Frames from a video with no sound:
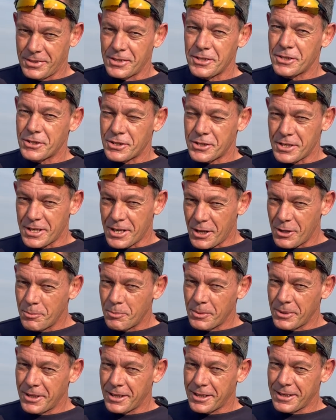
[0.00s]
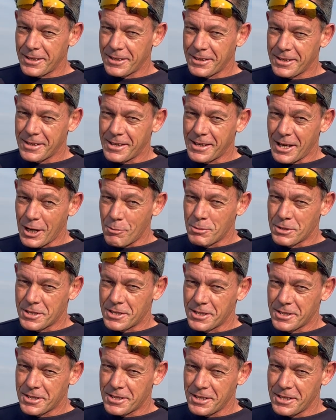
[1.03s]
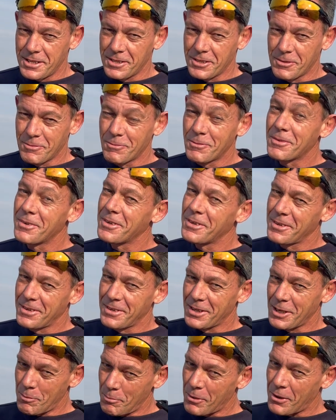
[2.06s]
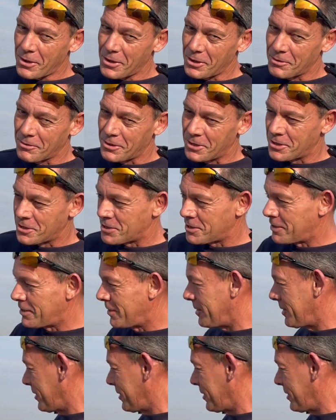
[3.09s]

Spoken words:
Snowpeak M60, the bottle version.